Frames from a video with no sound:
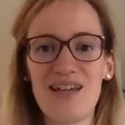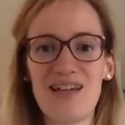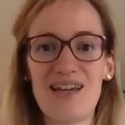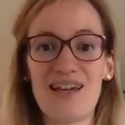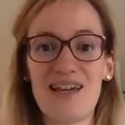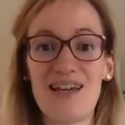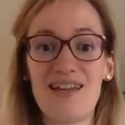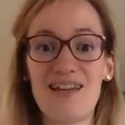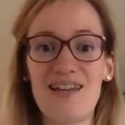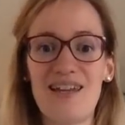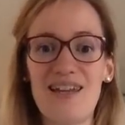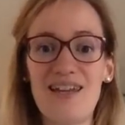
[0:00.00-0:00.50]

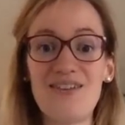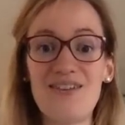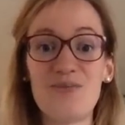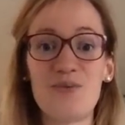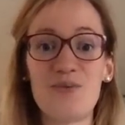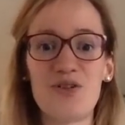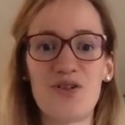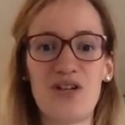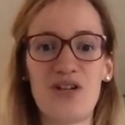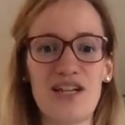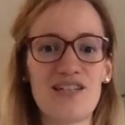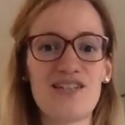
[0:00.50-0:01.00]
And that
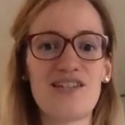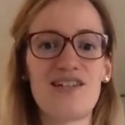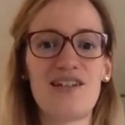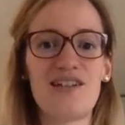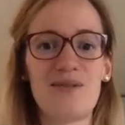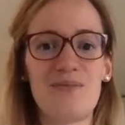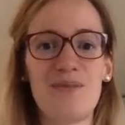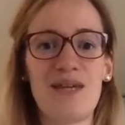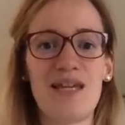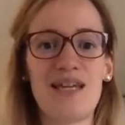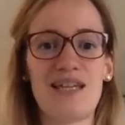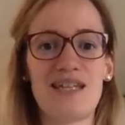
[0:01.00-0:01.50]
will actually
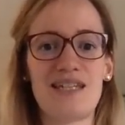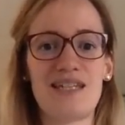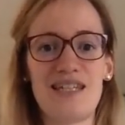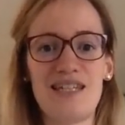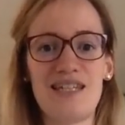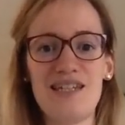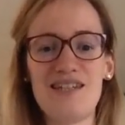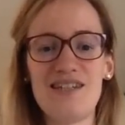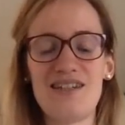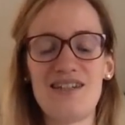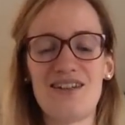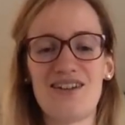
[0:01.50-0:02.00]
make it
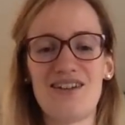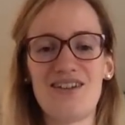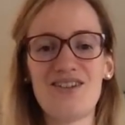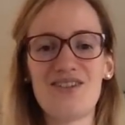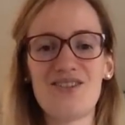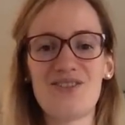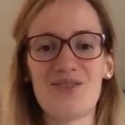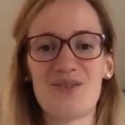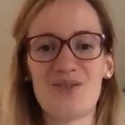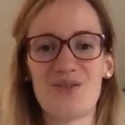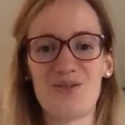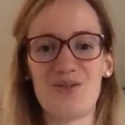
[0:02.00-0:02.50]
easier
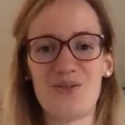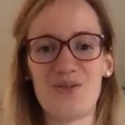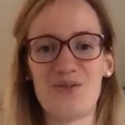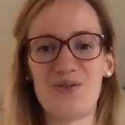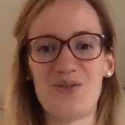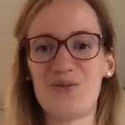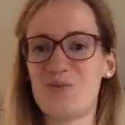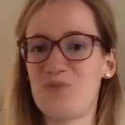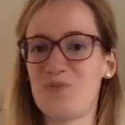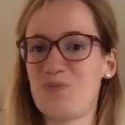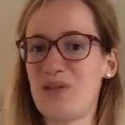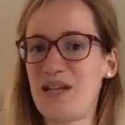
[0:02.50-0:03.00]

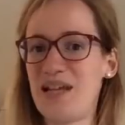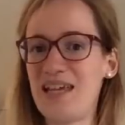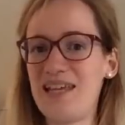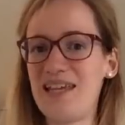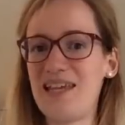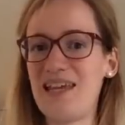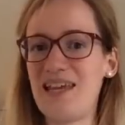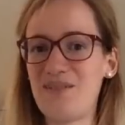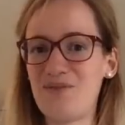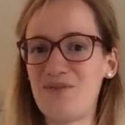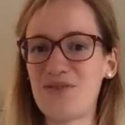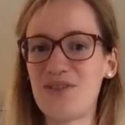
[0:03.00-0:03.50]
to play
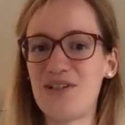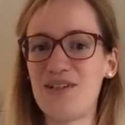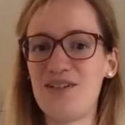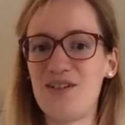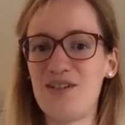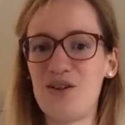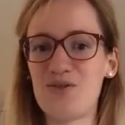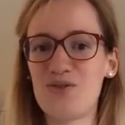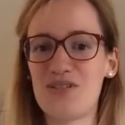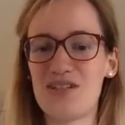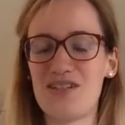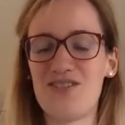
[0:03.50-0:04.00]
every
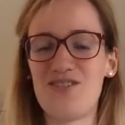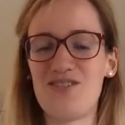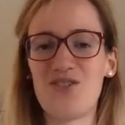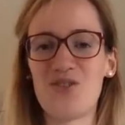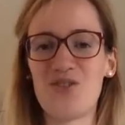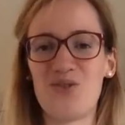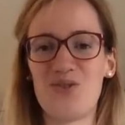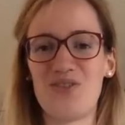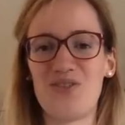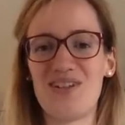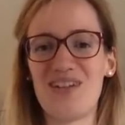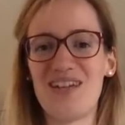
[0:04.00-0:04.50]
note in
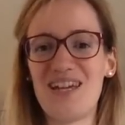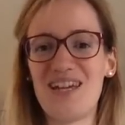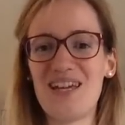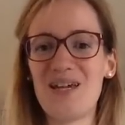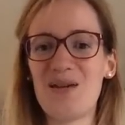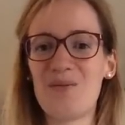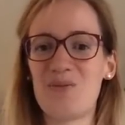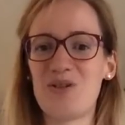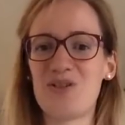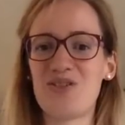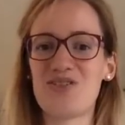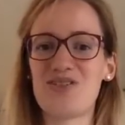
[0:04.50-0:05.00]
tune.
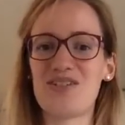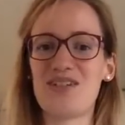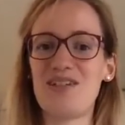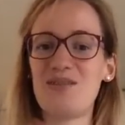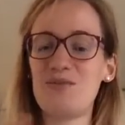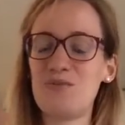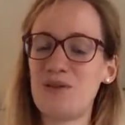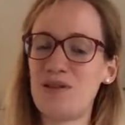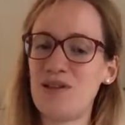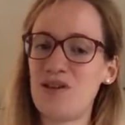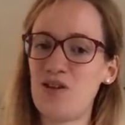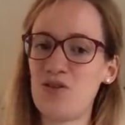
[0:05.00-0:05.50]
Because if
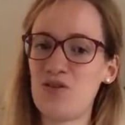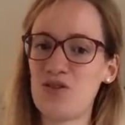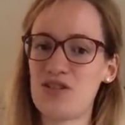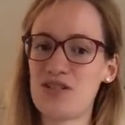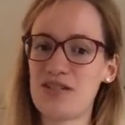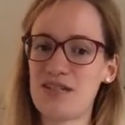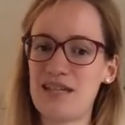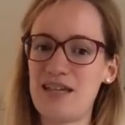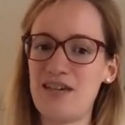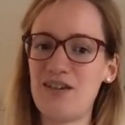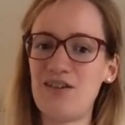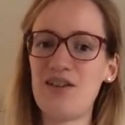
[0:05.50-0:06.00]
we know the
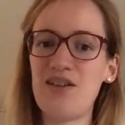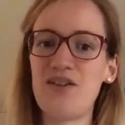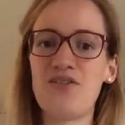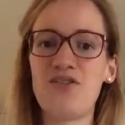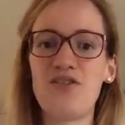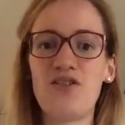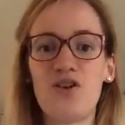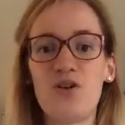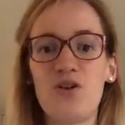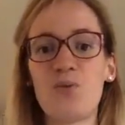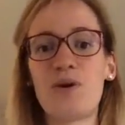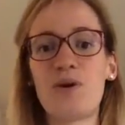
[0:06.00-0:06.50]
skill and
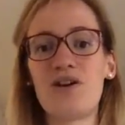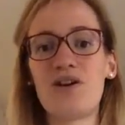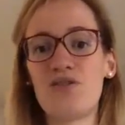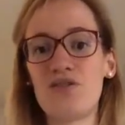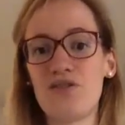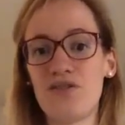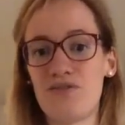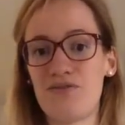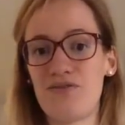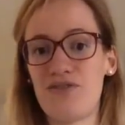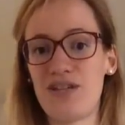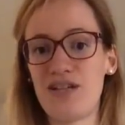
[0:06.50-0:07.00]
know where all the
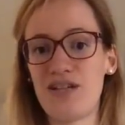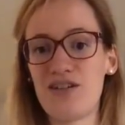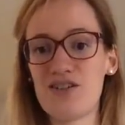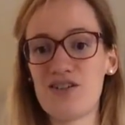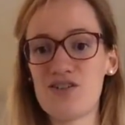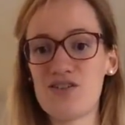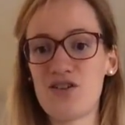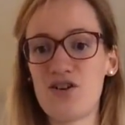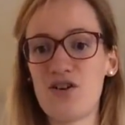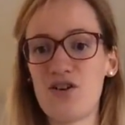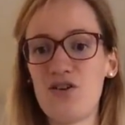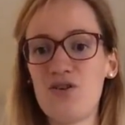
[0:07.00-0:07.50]
fingers
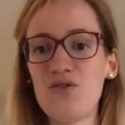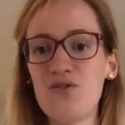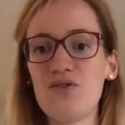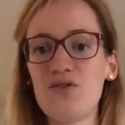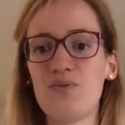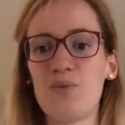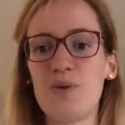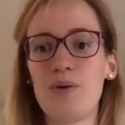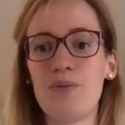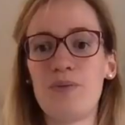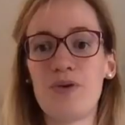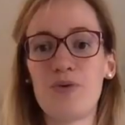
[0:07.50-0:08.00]
go,
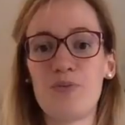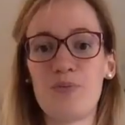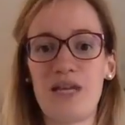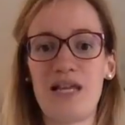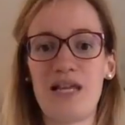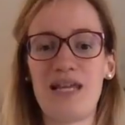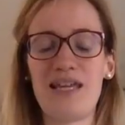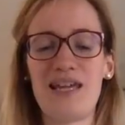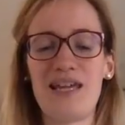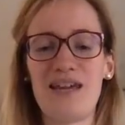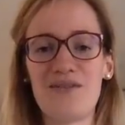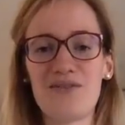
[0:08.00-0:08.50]
we will
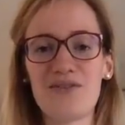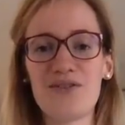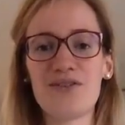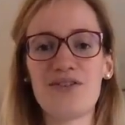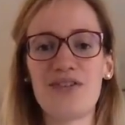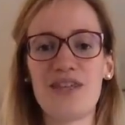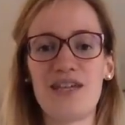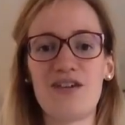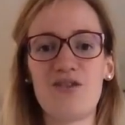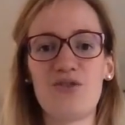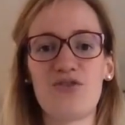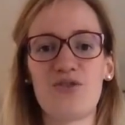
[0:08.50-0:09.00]
play
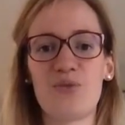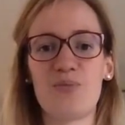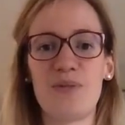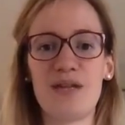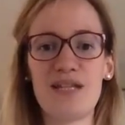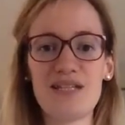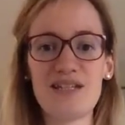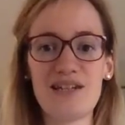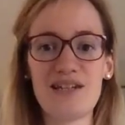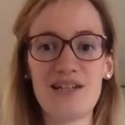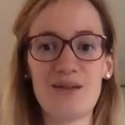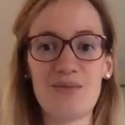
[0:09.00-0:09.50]
everything
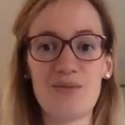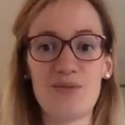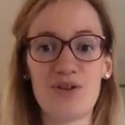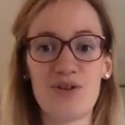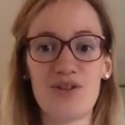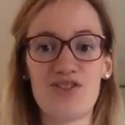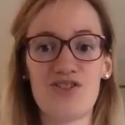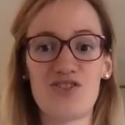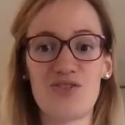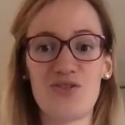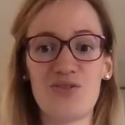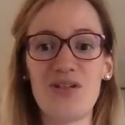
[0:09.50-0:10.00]
automatically more in
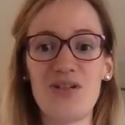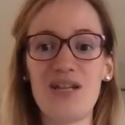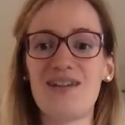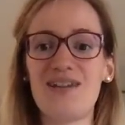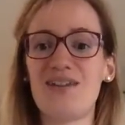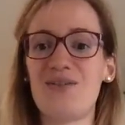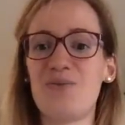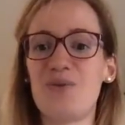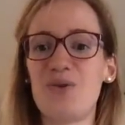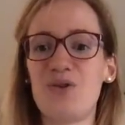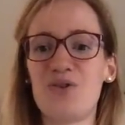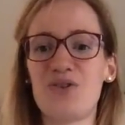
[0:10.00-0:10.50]
tune and
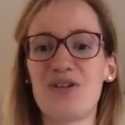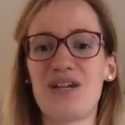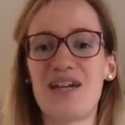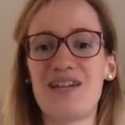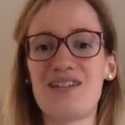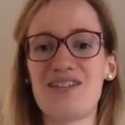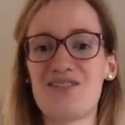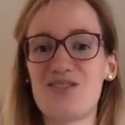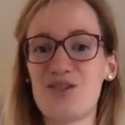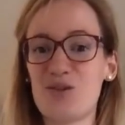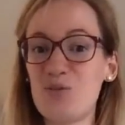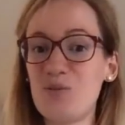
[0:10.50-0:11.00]
it will get
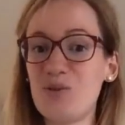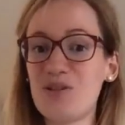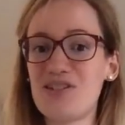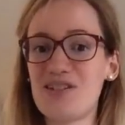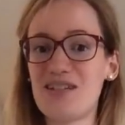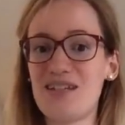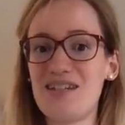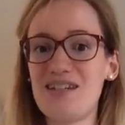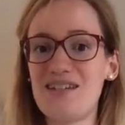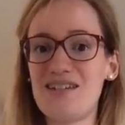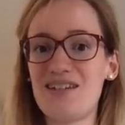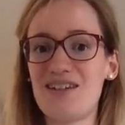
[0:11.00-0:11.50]
so much
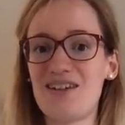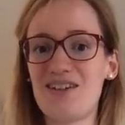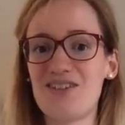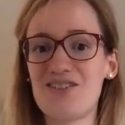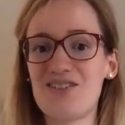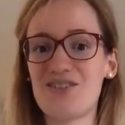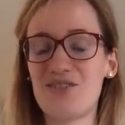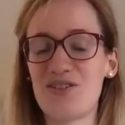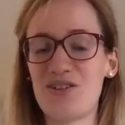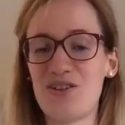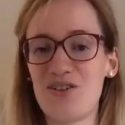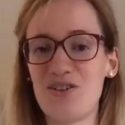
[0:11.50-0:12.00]
easier
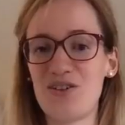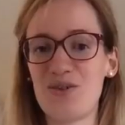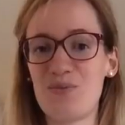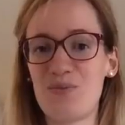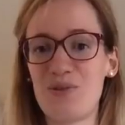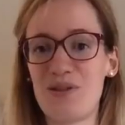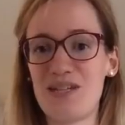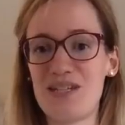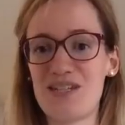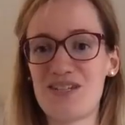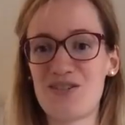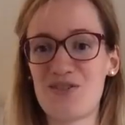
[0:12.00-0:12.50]
to learn the
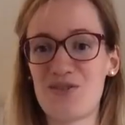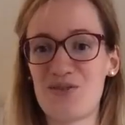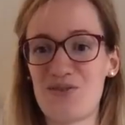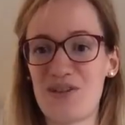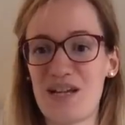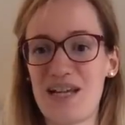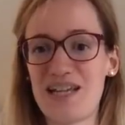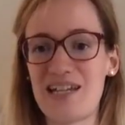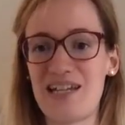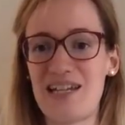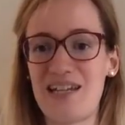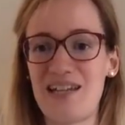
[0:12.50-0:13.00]
piece
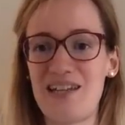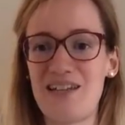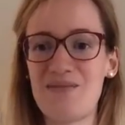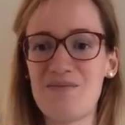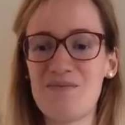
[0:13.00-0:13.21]
correctly.